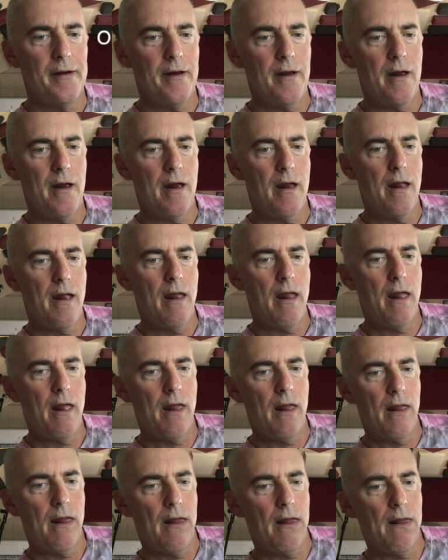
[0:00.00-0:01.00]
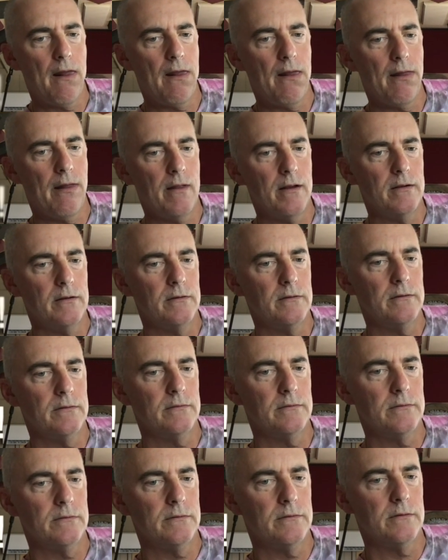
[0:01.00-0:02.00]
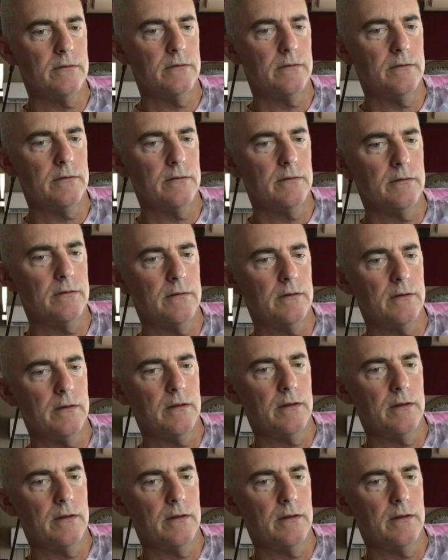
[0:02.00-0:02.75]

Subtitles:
[no speech]